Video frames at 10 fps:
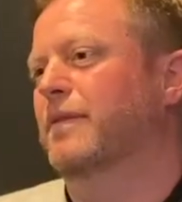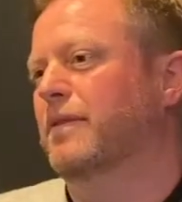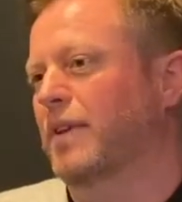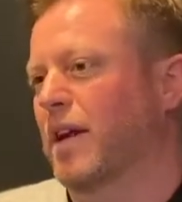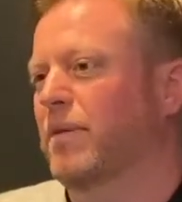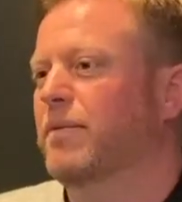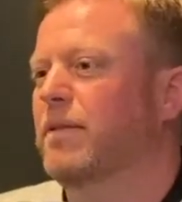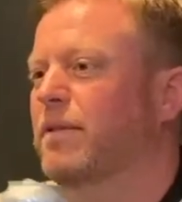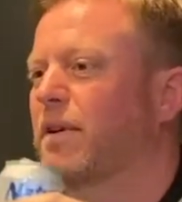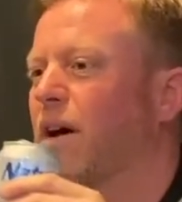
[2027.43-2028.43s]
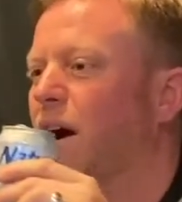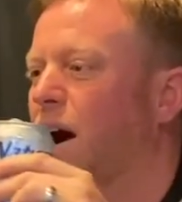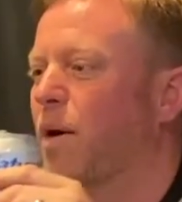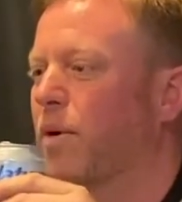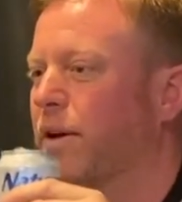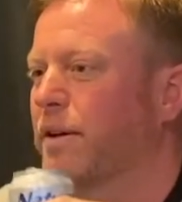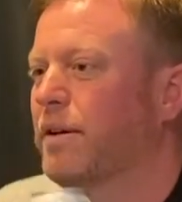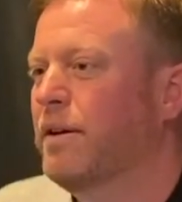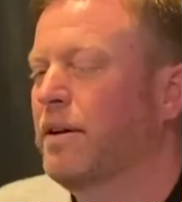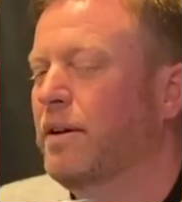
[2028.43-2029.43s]
Yeah. I would
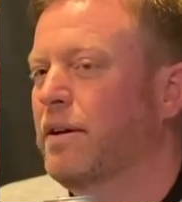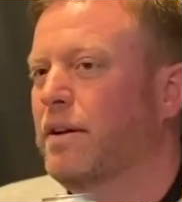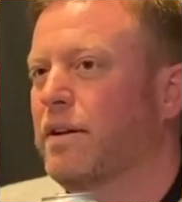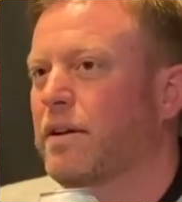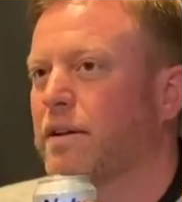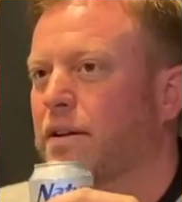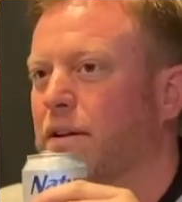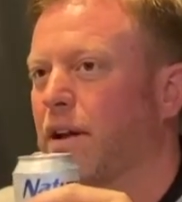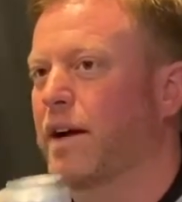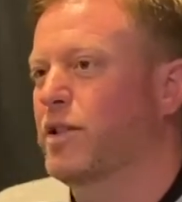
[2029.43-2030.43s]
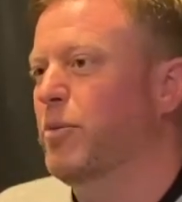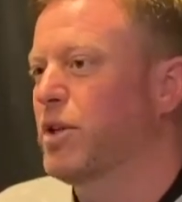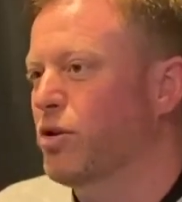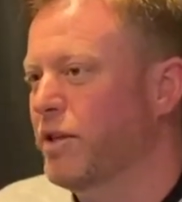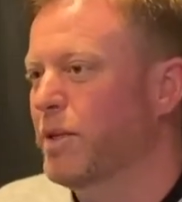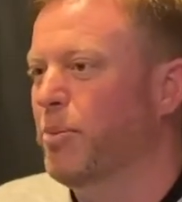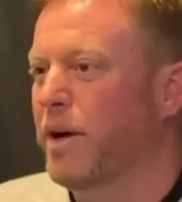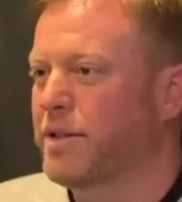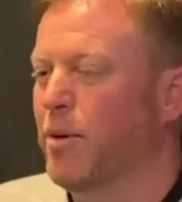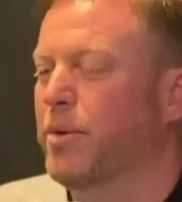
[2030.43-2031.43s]
like to be treated
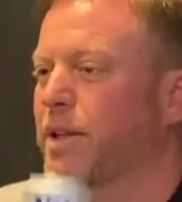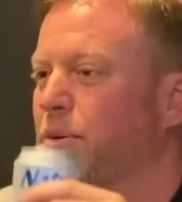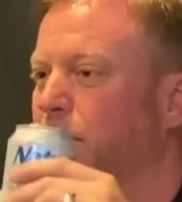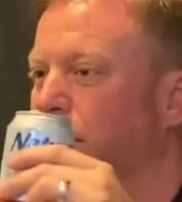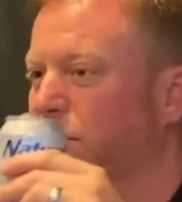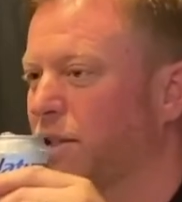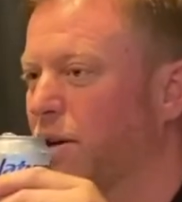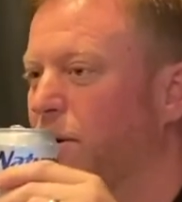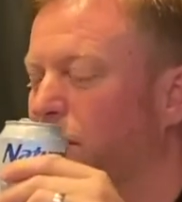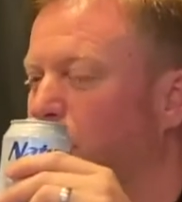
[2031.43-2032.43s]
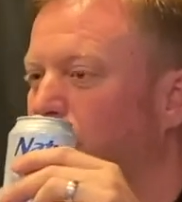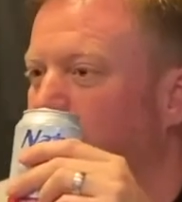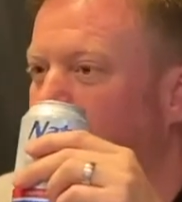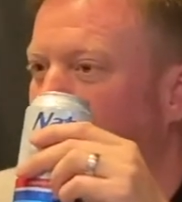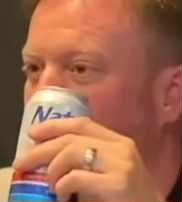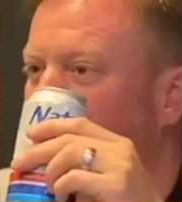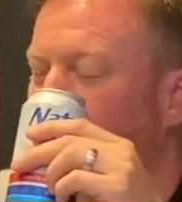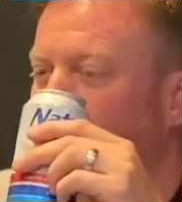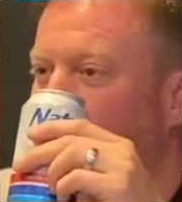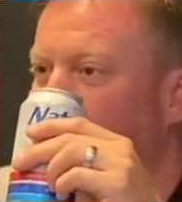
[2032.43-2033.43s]
by somebody that would actually go grab me another
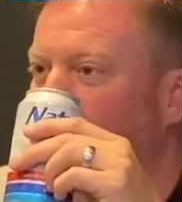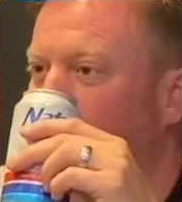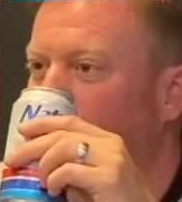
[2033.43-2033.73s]
Natty Light right